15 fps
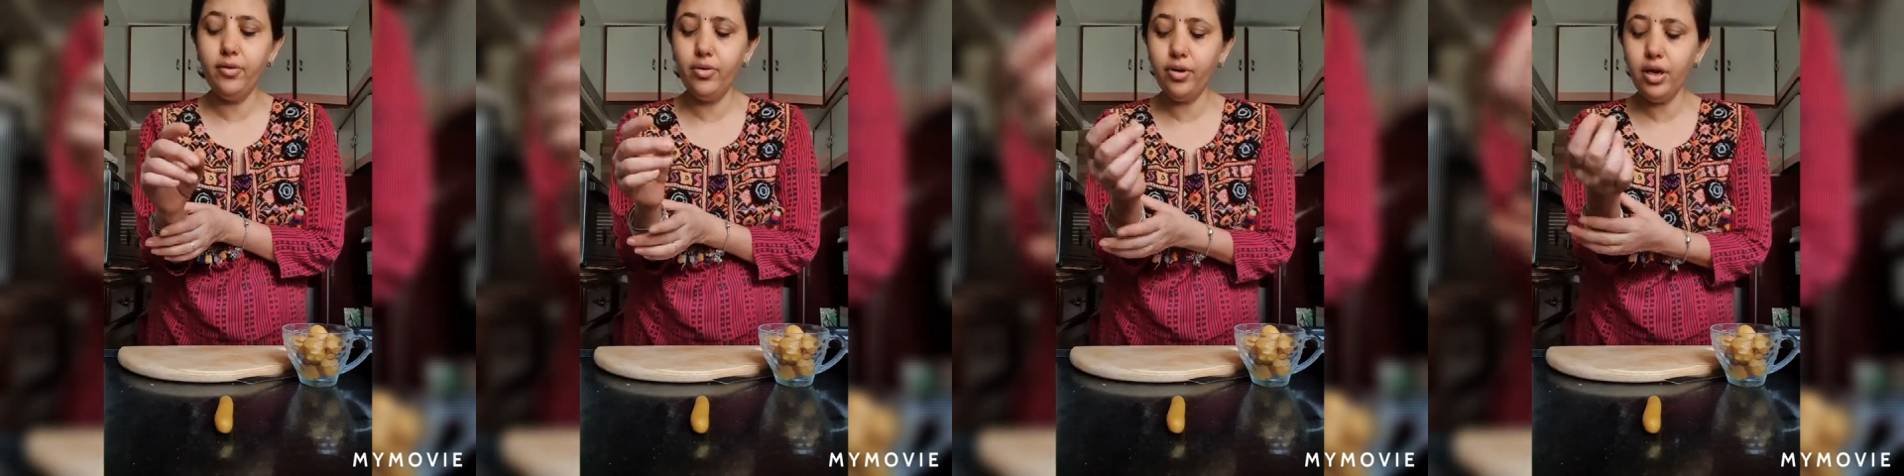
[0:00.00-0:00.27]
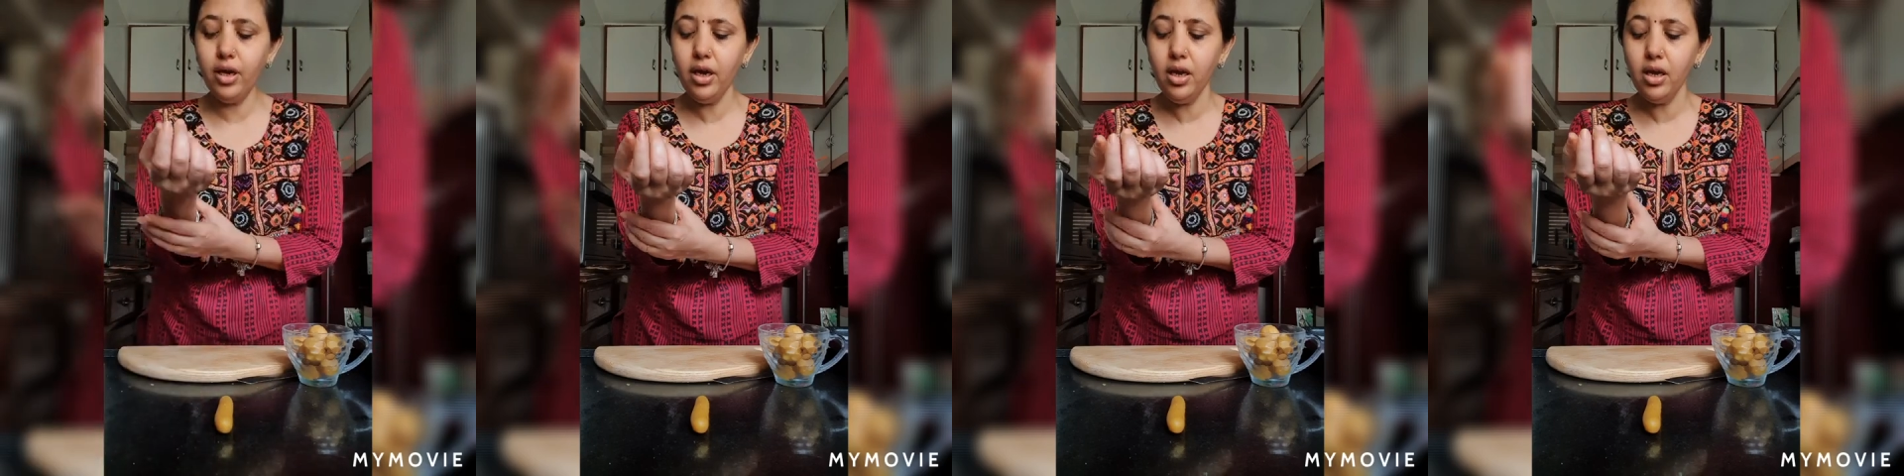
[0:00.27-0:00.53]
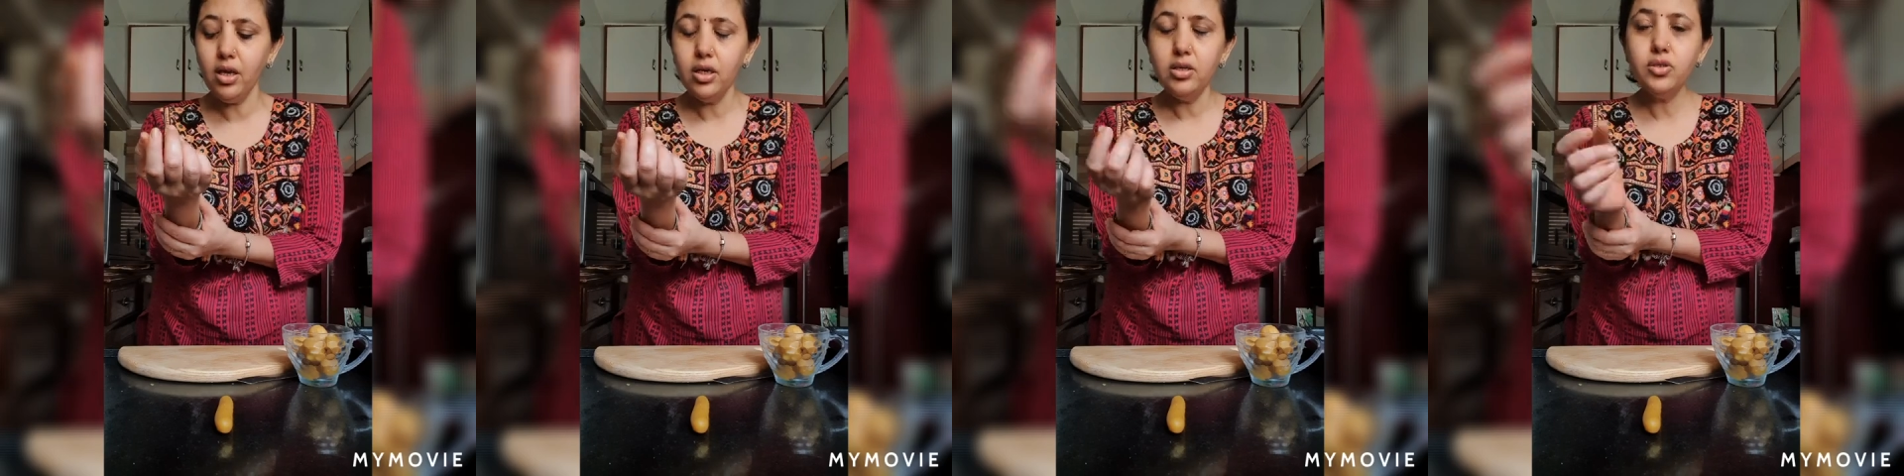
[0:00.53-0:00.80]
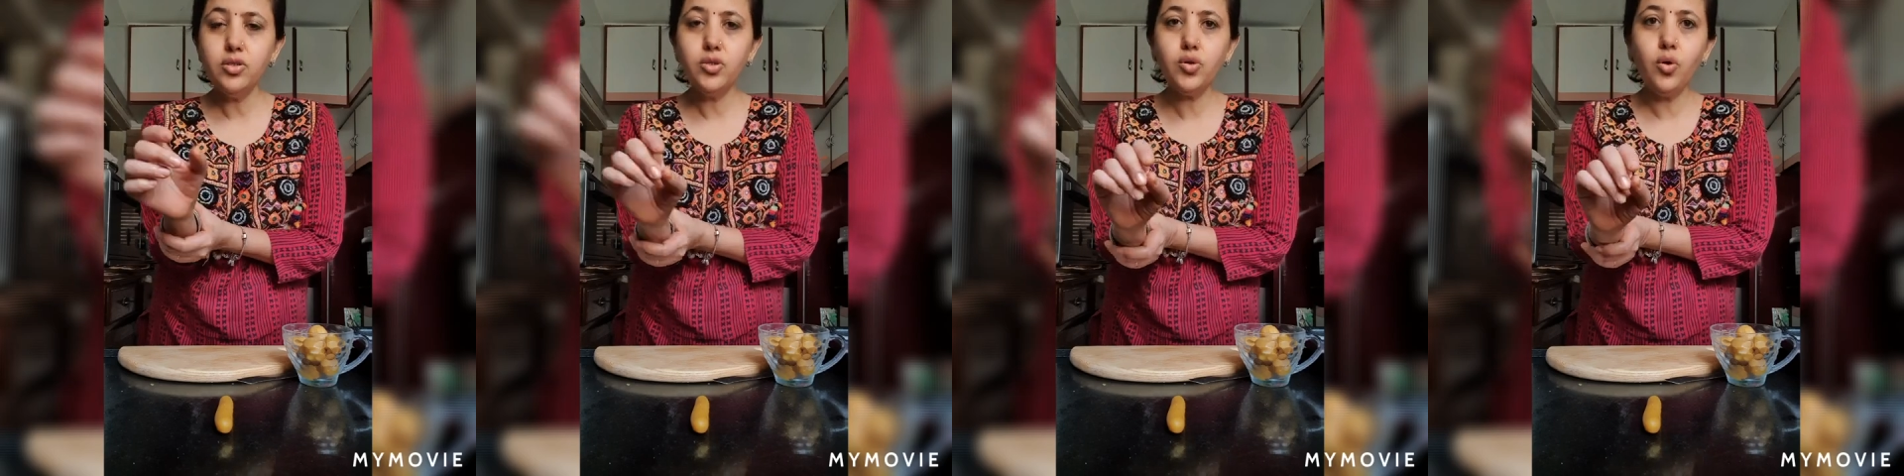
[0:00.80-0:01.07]
Okay,
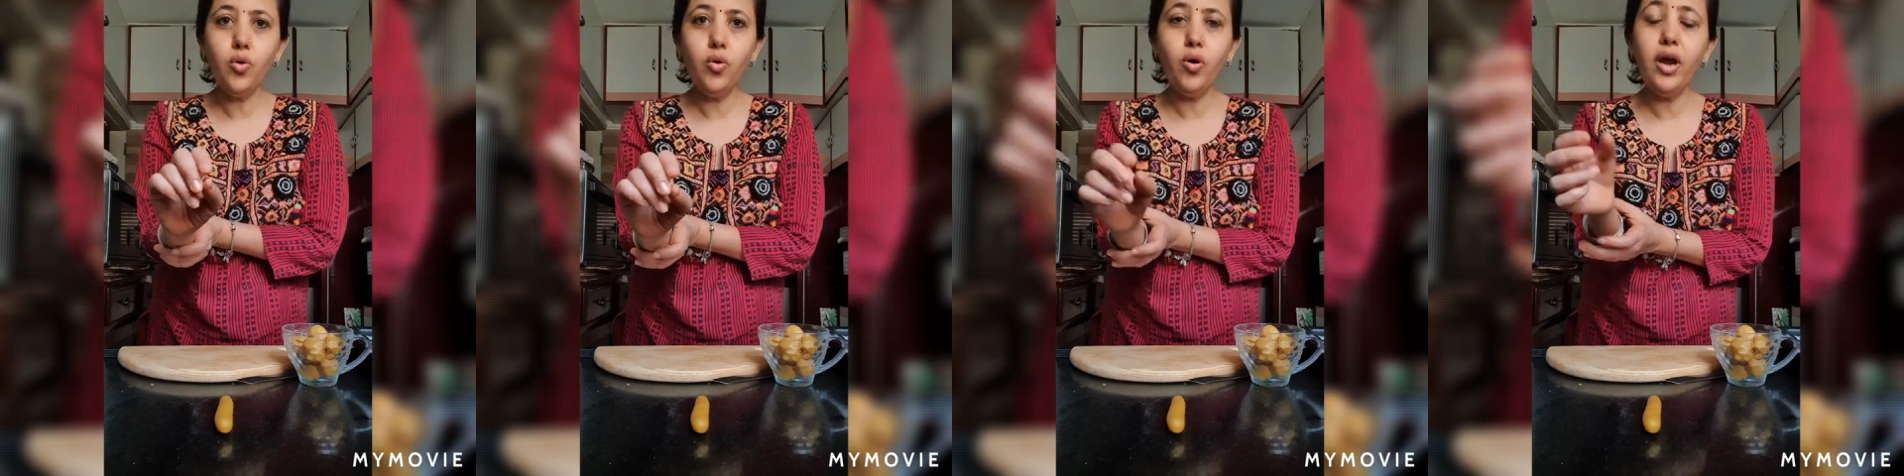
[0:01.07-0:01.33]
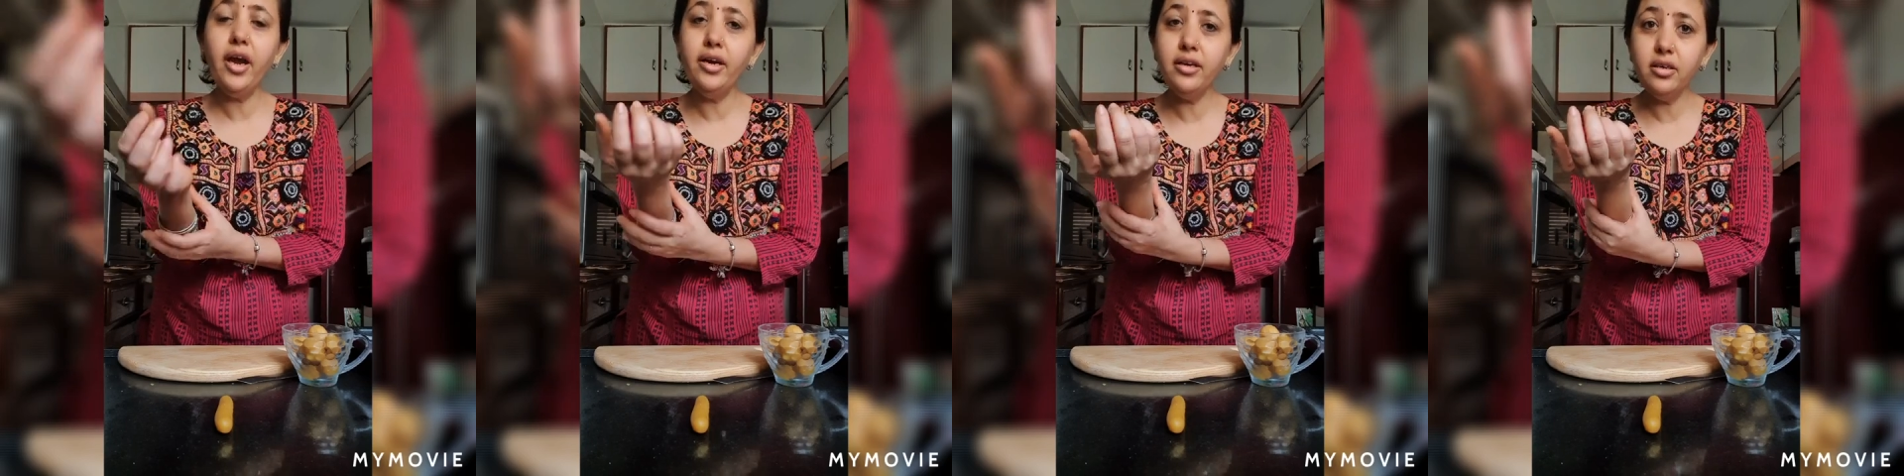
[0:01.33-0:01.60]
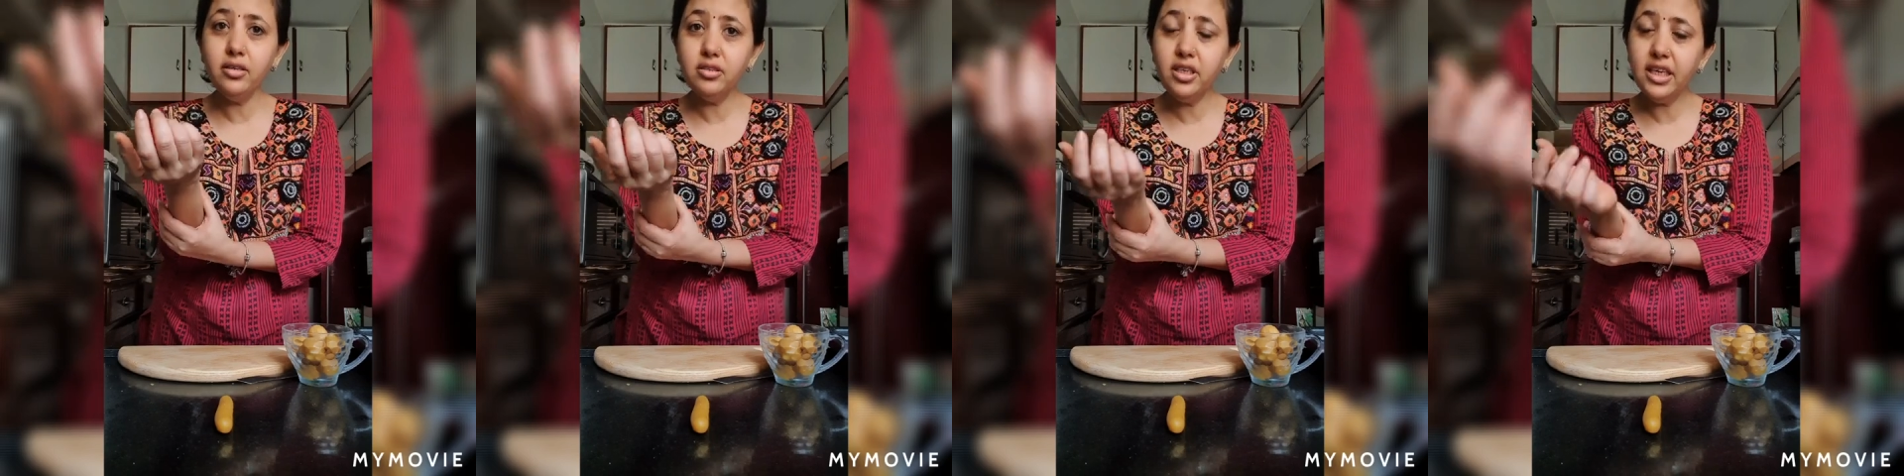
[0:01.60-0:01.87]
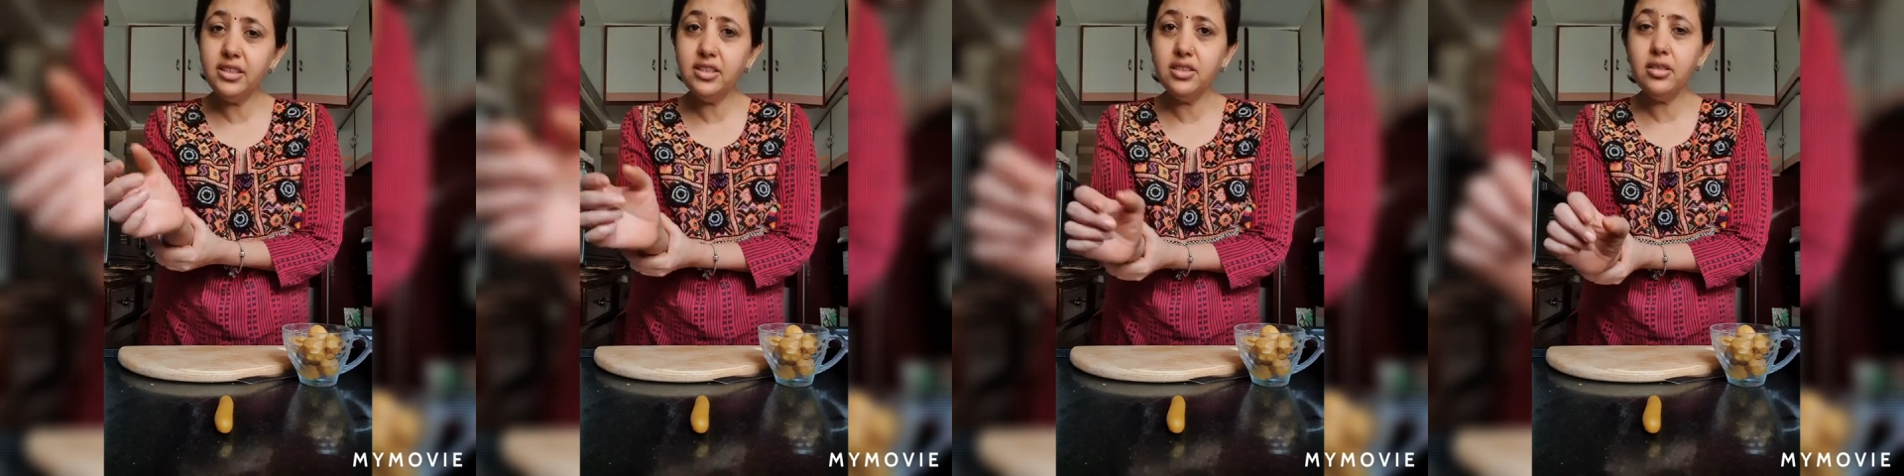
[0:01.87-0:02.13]
so, and
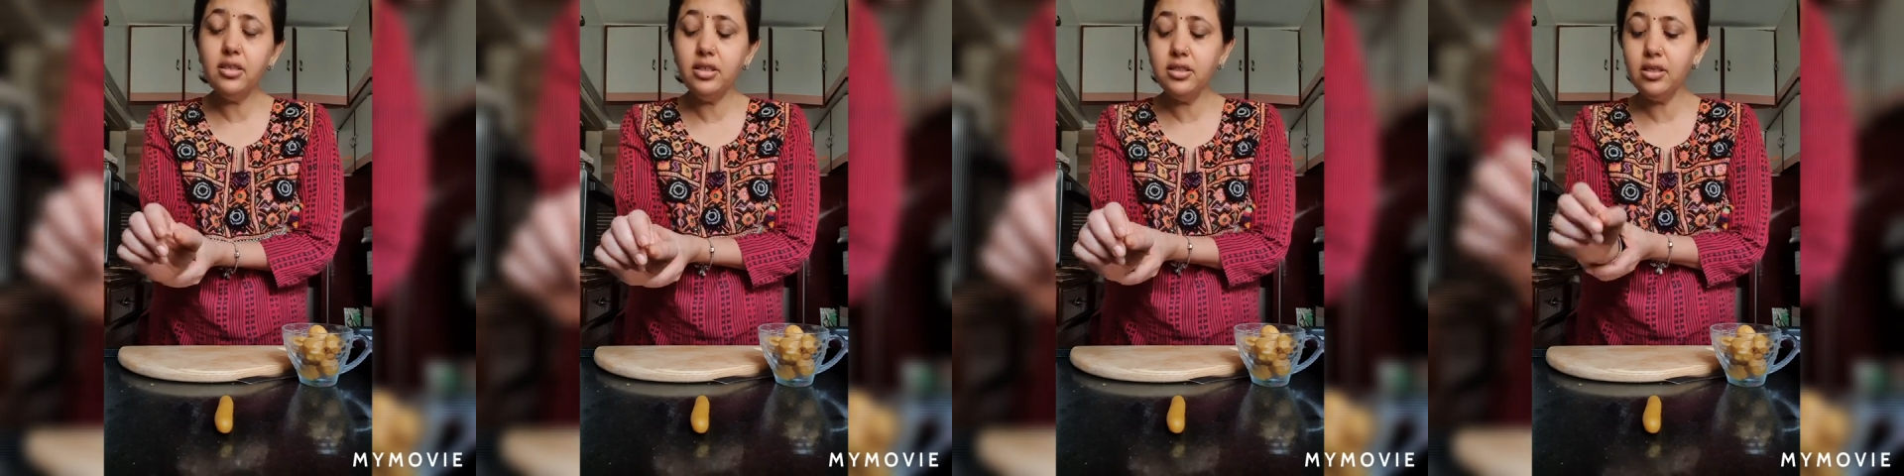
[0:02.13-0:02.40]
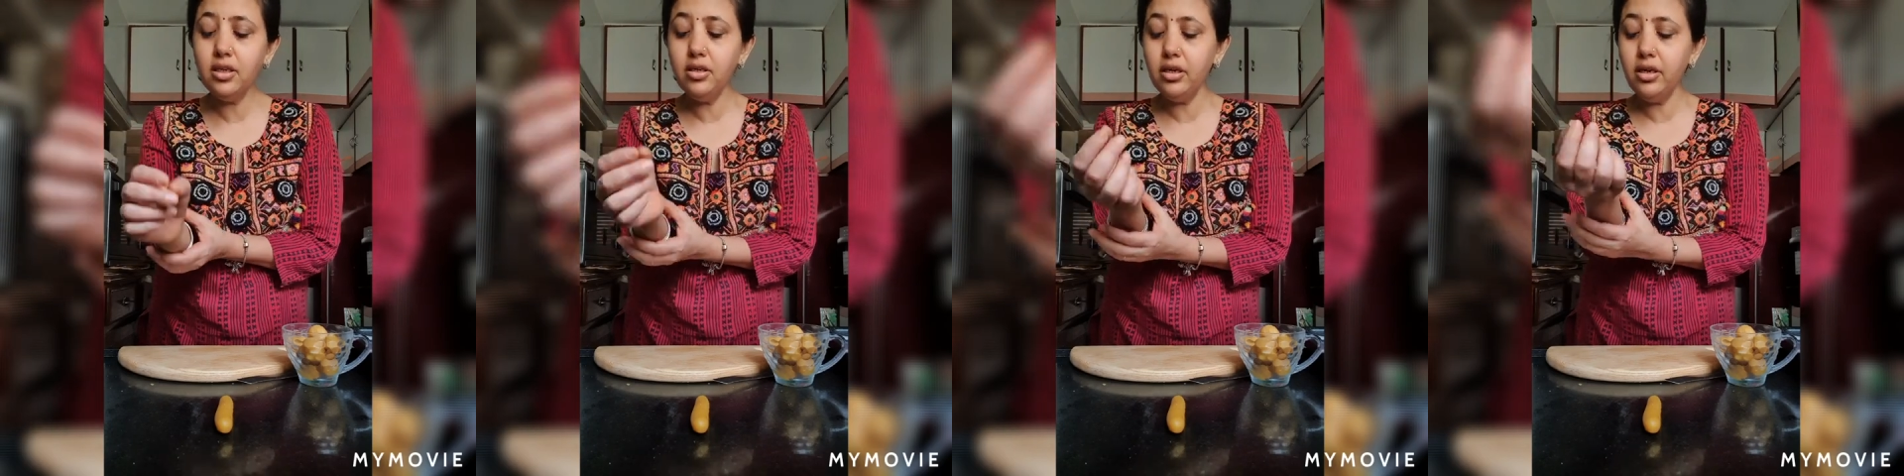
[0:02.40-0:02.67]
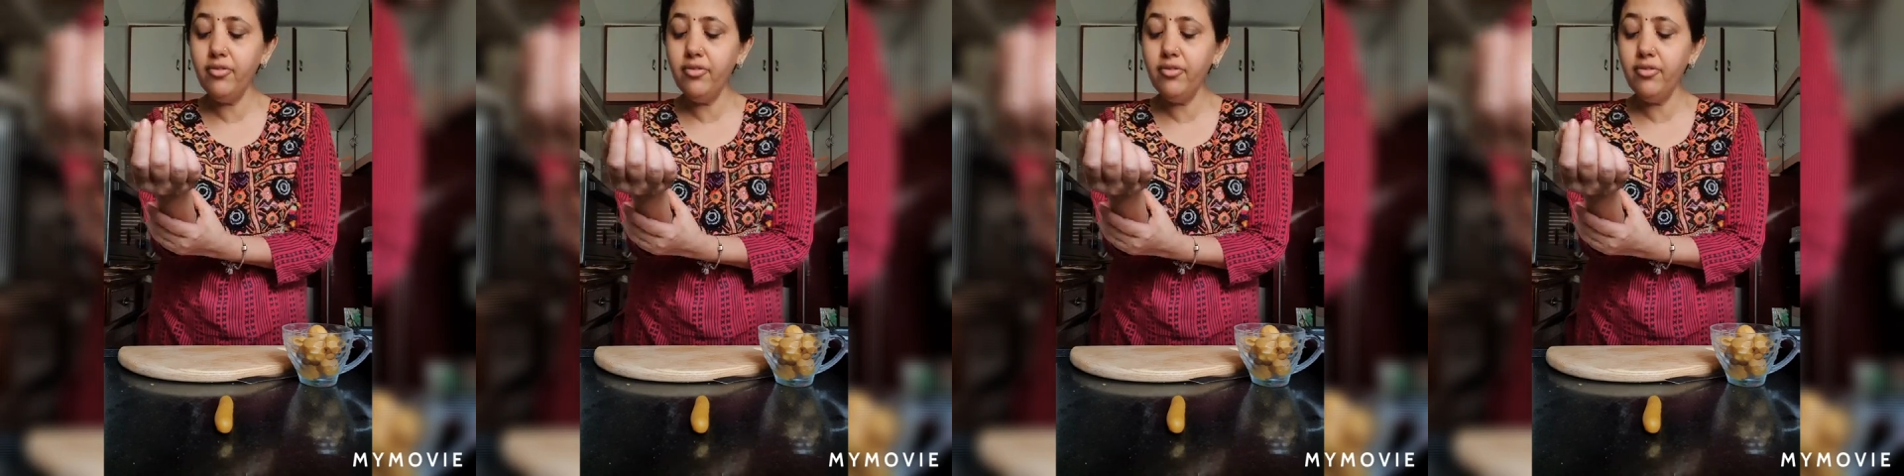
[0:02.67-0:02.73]
that's the reason,